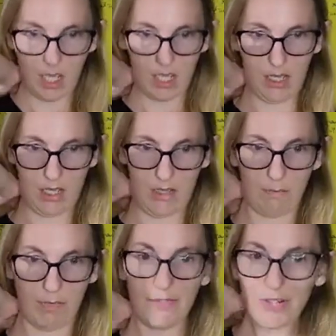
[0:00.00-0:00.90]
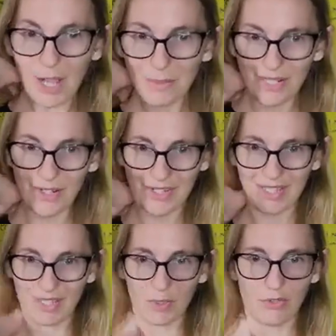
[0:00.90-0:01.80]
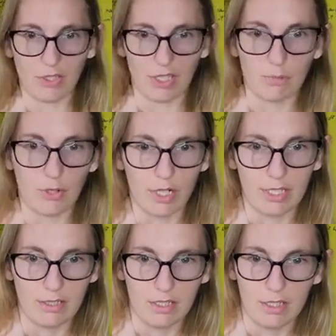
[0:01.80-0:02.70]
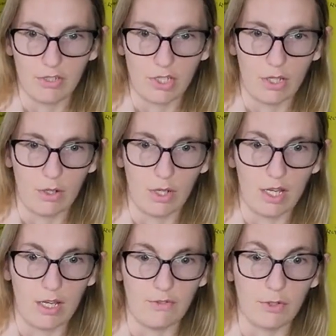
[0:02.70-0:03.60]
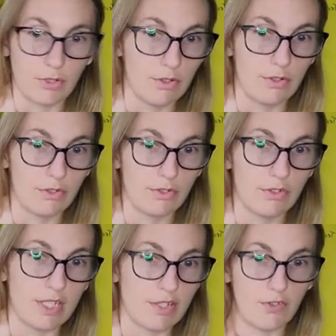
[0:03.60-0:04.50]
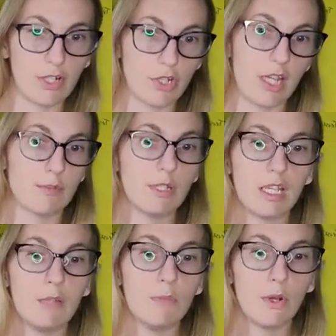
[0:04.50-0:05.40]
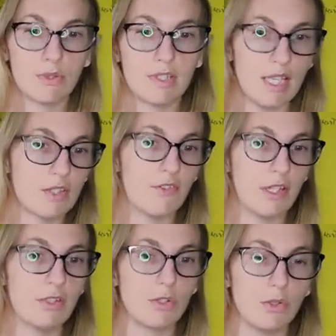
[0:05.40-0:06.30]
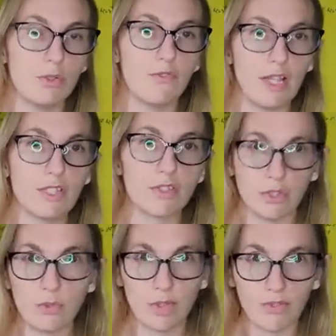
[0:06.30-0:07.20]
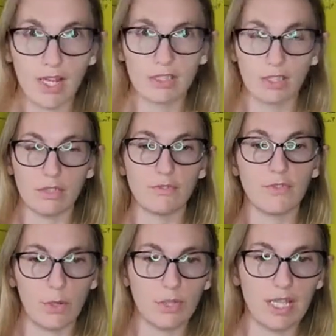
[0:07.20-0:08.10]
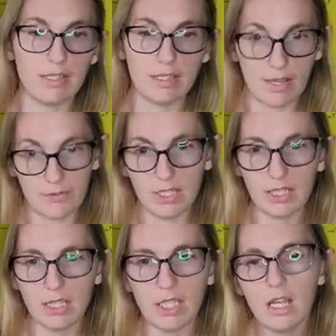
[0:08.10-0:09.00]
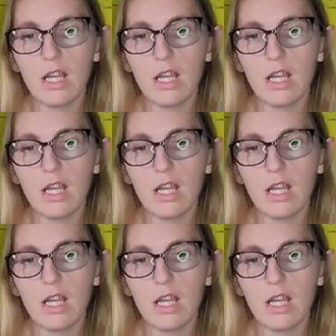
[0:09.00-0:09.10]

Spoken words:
But if you know me, you know that this one's really important. So voter disenfranchisement. In most states, felons lose the right to vote indefinitely,